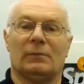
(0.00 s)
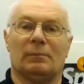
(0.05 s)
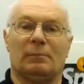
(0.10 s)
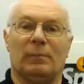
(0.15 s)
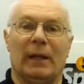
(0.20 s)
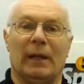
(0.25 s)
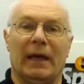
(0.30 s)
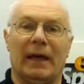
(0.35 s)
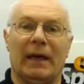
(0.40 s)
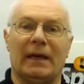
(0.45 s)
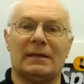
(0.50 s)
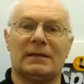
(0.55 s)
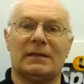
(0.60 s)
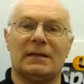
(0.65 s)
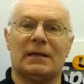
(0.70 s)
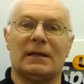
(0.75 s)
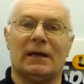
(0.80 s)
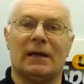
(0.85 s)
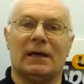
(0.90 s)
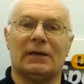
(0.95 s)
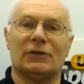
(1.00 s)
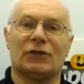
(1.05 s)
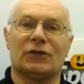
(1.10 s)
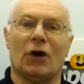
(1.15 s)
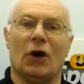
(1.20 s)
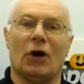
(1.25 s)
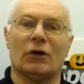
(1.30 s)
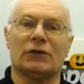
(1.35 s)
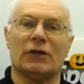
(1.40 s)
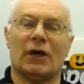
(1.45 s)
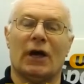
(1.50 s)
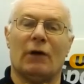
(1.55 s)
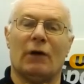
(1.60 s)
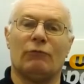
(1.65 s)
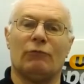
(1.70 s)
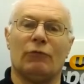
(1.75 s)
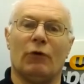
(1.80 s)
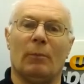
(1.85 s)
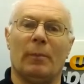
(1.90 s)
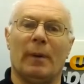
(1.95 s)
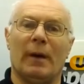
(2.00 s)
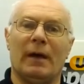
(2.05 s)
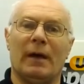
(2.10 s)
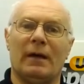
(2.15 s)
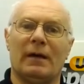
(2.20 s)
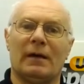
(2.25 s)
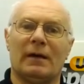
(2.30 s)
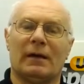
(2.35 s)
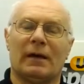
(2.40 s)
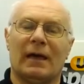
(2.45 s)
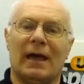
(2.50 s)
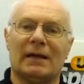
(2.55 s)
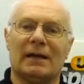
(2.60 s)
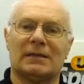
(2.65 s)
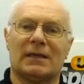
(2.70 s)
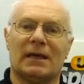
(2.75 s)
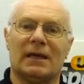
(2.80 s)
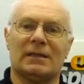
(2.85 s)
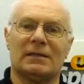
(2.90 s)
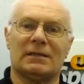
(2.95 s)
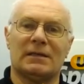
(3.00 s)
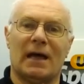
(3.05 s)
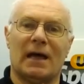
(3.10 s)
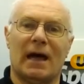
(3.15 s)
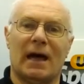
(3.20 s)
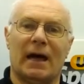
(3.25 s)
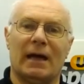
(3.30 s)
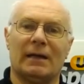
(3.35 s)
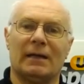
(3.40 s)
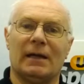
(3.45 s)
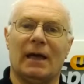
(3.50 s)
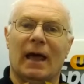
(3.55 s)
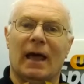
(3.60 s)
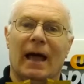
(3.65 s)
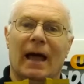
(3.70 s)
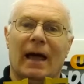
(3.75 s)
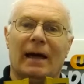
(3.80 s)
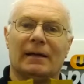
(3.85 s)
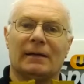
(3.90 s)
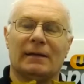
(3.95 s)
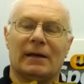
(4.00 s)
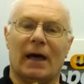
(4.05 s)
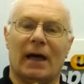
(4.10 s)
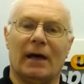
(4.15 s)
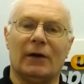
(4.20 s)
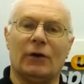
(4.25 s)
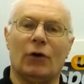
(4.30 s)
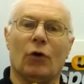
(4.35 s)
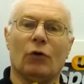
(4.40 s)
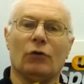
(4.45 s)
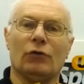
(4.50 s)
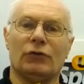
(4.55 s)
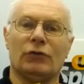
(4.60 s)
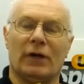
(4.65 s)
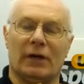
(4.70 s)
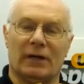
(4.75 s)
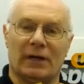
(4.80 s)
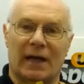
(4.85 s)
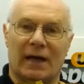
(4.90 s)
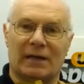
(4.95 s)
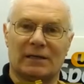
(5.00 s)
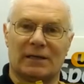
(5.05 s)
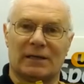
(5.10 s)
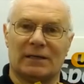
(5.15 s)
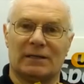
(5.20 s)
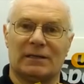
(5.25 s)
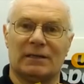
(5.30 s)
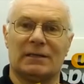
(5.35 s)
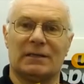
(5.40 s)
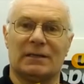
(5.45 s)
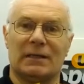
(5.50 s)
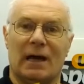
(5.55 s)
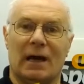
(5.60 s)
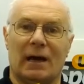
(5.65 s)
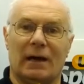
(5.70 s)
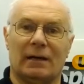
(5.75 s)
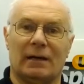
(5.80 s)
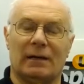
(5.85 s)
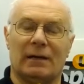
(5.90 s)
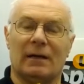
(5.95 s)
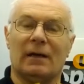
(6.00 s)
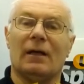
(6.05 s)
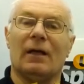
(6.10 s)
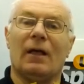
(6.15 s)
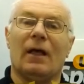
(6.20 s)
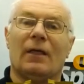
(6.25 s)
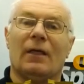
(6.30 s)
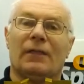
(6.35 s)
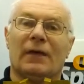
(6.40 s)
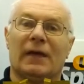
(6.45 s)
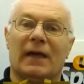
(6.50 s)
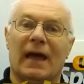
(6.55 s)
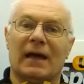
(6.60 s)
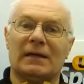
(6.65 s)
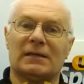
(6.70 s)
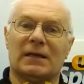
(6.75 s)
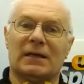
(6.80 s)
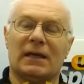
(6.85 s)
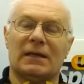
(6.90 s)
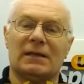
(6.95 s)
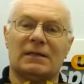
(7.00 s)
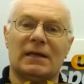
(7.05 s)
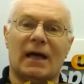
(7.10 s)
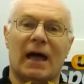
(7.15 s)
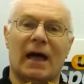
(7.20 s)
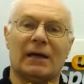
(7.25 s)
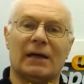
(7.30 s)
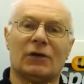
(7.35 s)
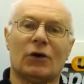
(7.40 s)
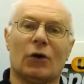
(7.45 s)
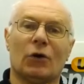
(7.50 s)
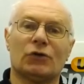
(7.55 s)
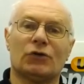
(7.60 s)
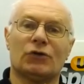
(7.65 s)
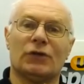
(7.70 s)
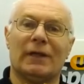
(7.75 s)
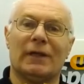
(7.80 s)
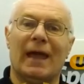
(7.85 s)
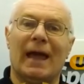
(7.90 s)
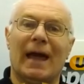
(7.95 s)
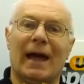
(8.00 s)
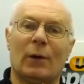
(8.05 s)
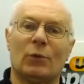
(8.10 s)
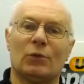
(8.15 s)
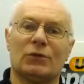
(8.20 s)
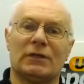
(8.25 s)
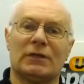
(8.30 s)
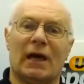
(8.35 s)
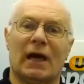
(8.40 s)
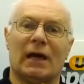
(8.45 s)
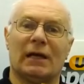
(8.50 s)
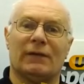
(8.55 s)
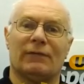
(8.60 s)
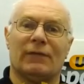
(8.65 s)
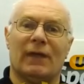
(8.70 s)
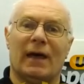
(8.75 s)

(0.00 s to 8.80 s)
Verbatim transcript: plate has got a rubber gasket side and an ungasketed side. The gasket side goes to the outside of